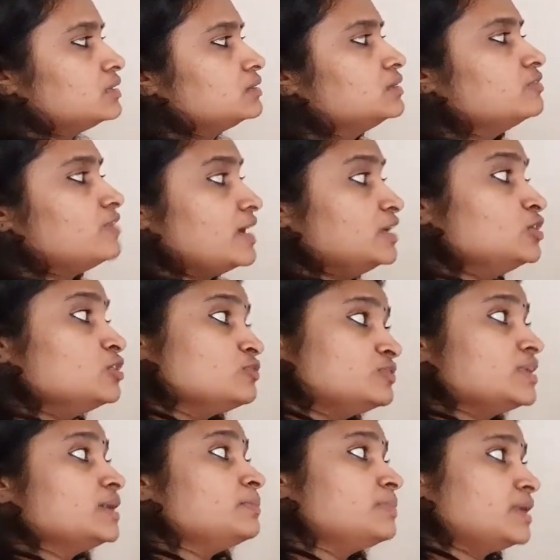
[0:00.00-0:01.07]
the value of
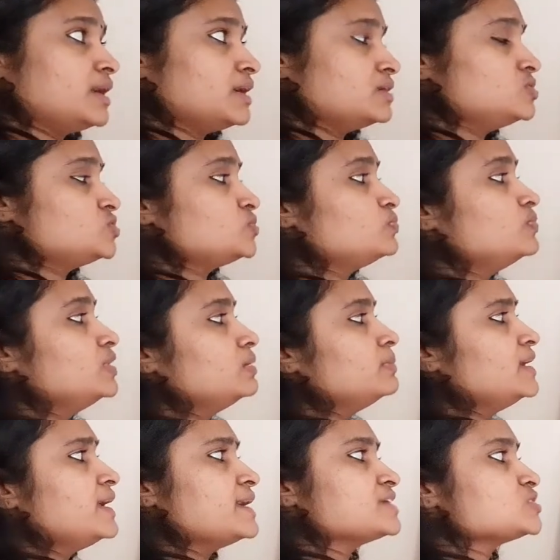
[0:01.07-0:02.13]
that branch will
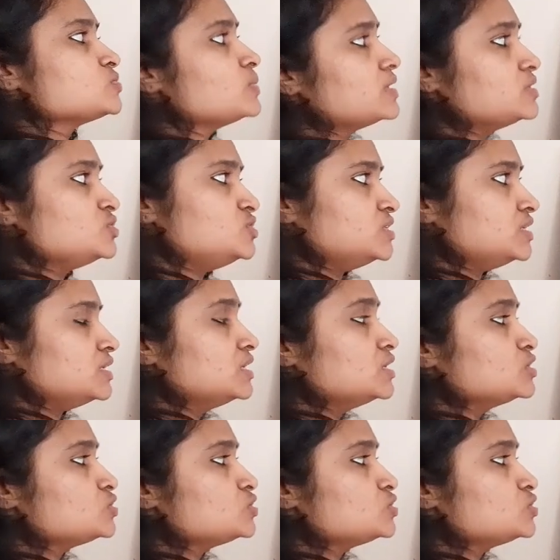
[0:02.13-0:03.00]
be x1g.